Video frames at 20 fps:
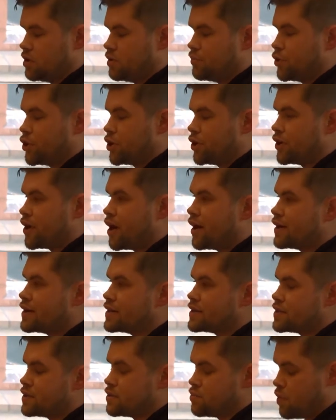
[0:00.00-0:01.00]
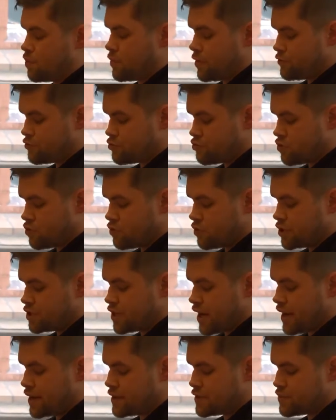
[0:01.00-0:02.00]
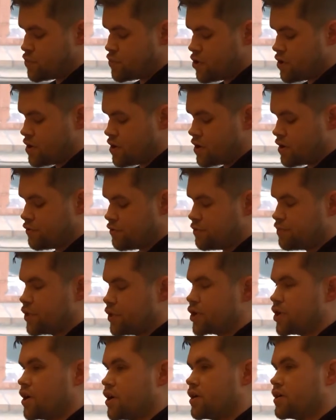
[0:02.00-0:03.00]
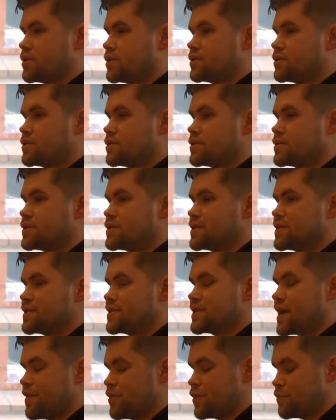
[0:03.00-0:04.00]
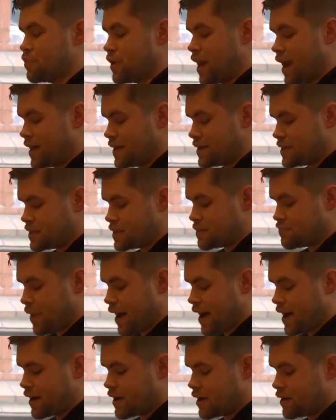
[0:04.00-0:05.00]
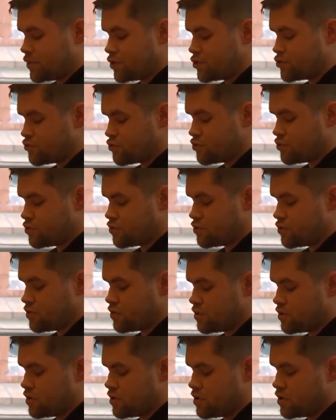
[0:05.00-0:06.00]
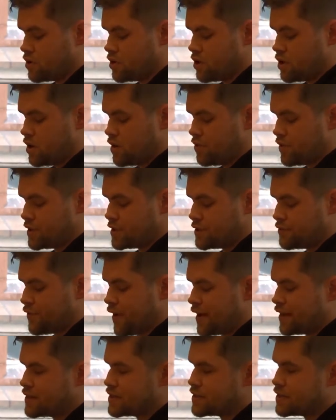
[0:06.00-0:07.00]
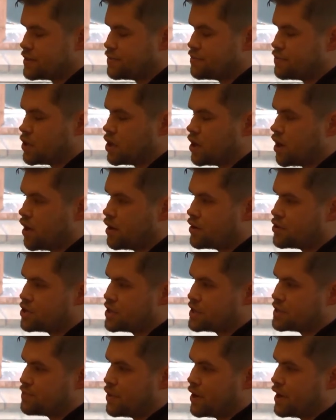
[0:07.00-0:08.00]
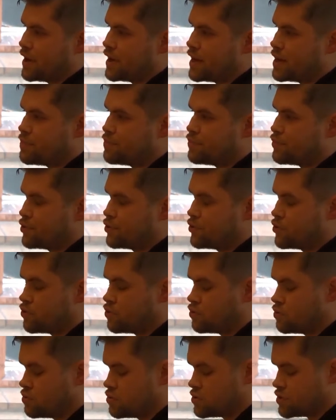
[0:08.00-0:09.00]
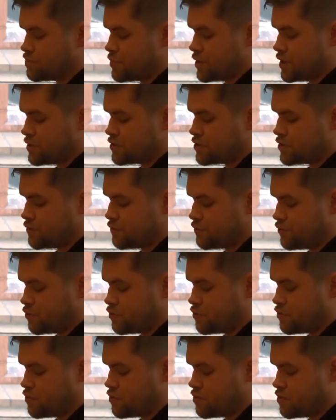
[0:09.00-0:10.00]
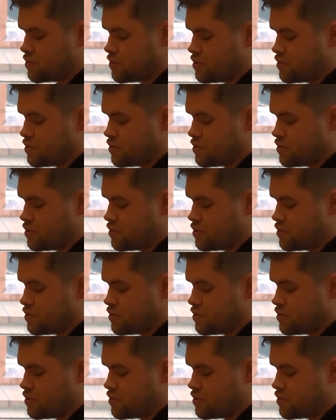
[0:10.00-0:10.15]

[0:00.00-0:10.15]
But at night, when we've drawn the day's work from the curtains and set the plates back in the drawer, this phantom clutches my hip and hauls me to the floor.